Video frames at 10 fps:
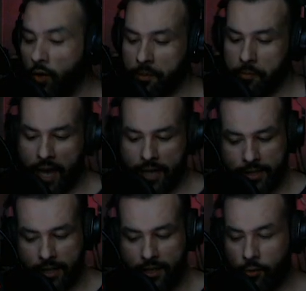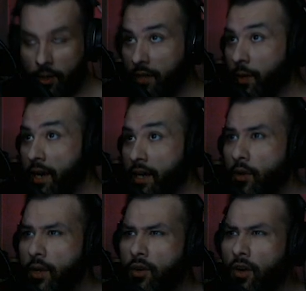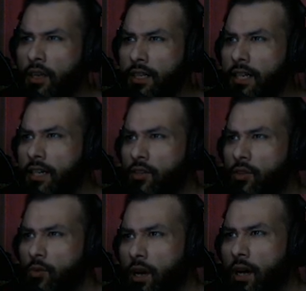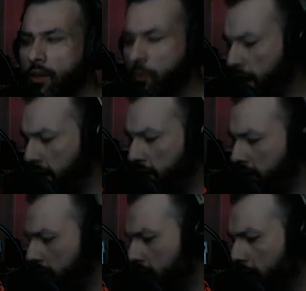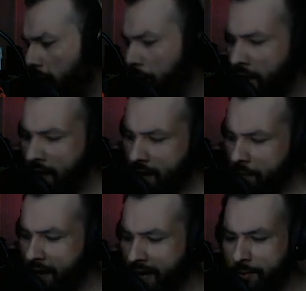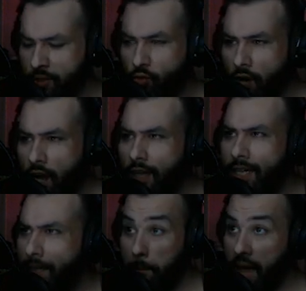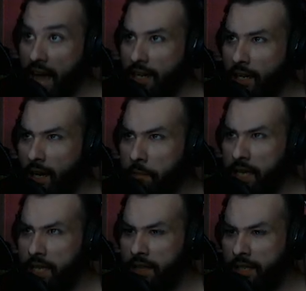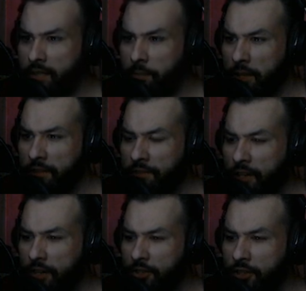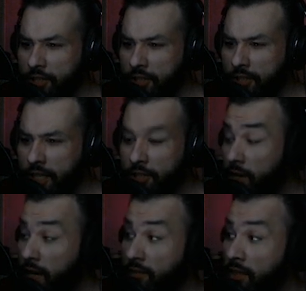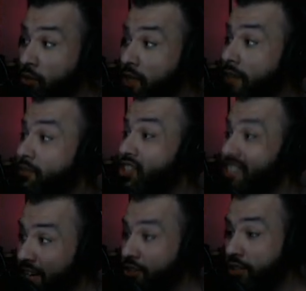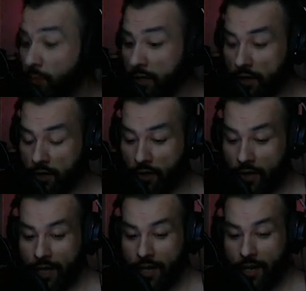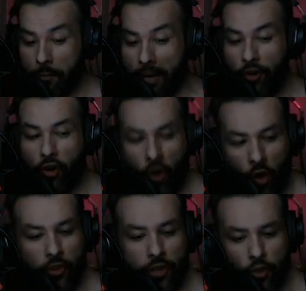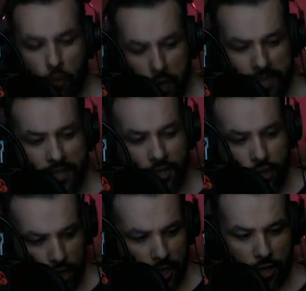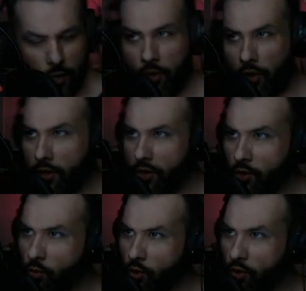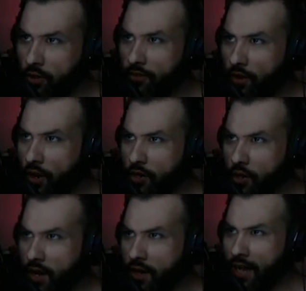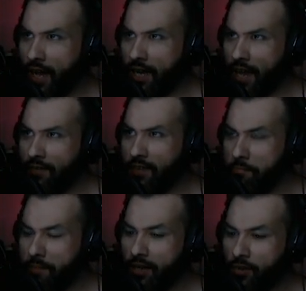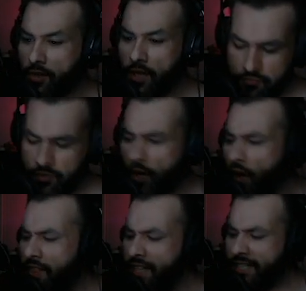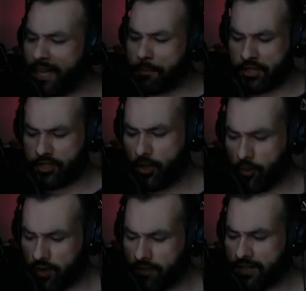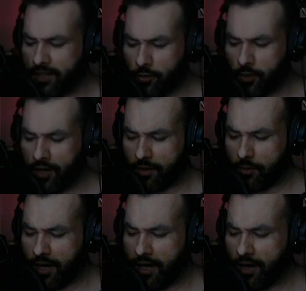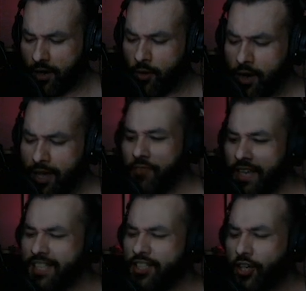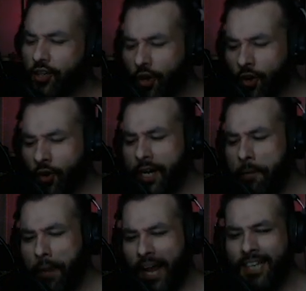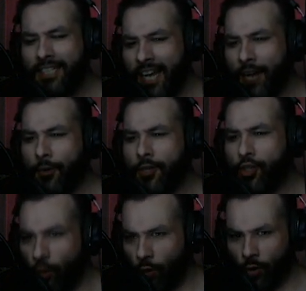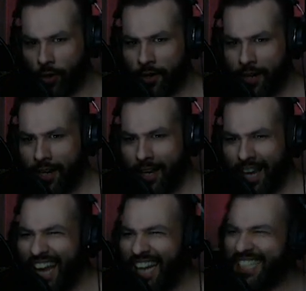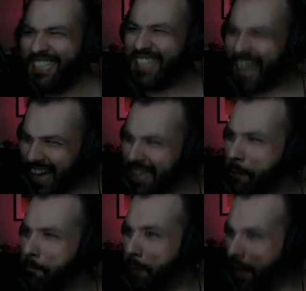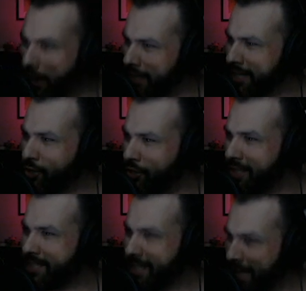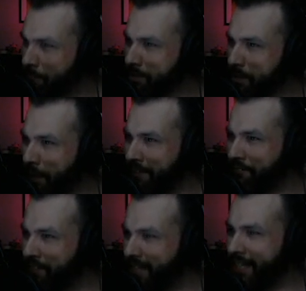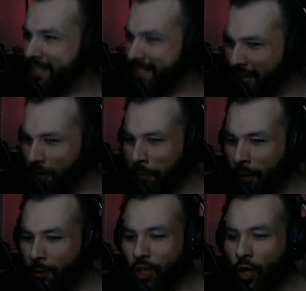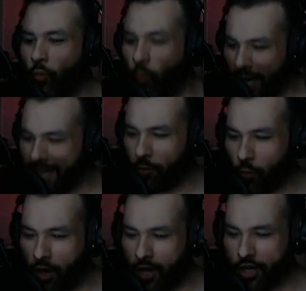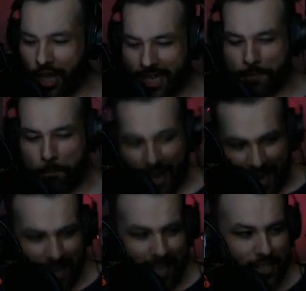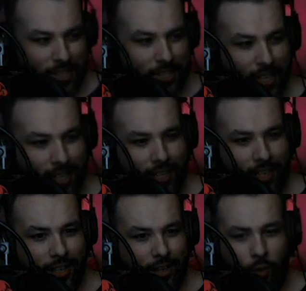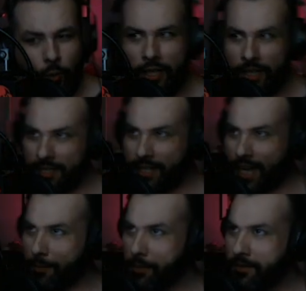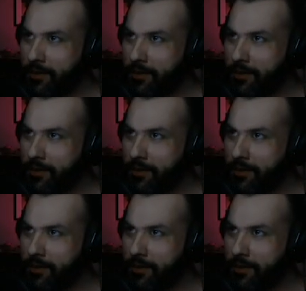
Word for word: back to Kill Rock Radio here on killrockradio.com. My name is Rocky, back up in this motherfucker, just uh, trying to have a little conversation with y'all about all the crazy shit going on in the world of hard rock and heavy metal. On this episode of Kill Rock Radio, is the current Pantera tour a diabolical attempt by Phil Anselmo to whitewash his past? We'll examine.